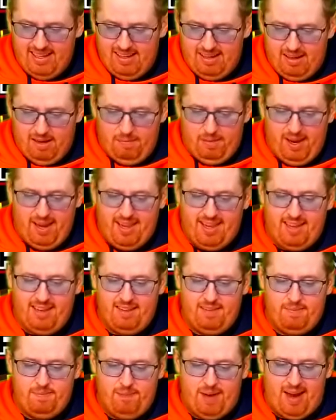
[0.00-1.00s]

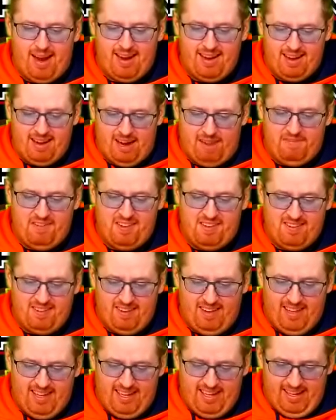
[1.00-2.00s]
Obedience Body Officer
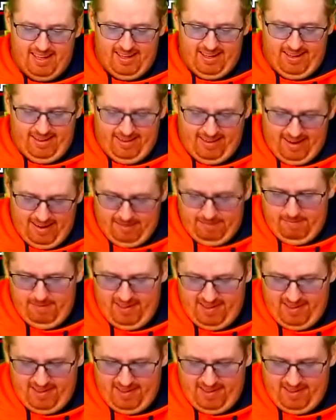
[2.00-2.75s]
Jim